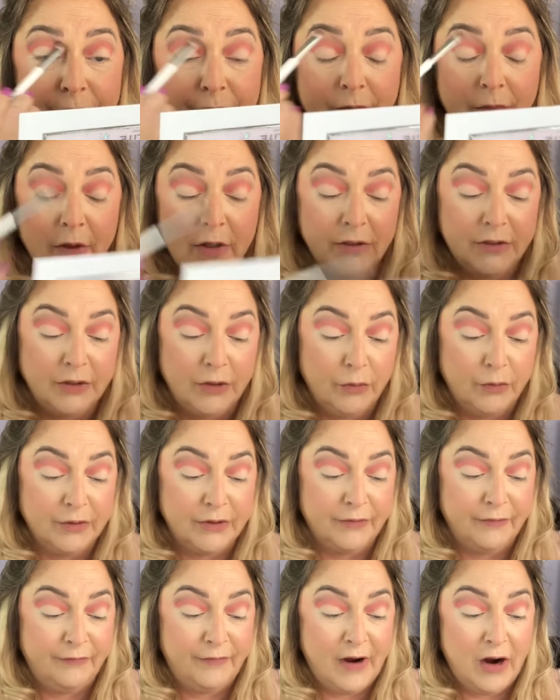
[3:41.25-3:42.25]
because there was a
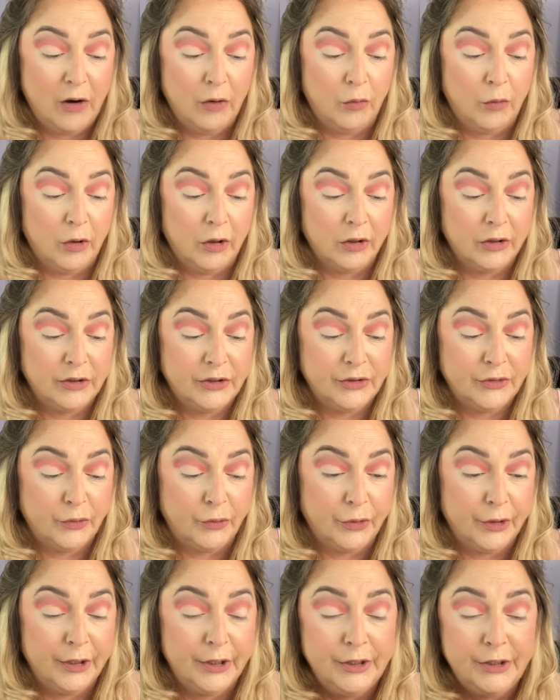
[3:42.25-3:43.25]
fireworks
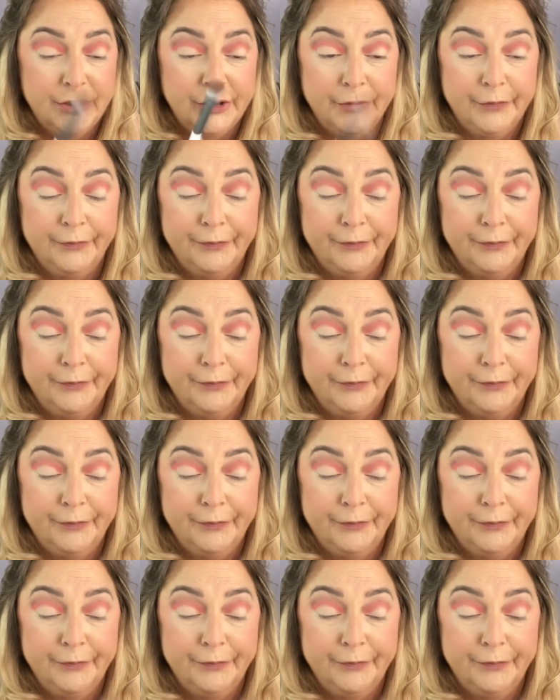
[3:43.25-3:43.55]
shortage.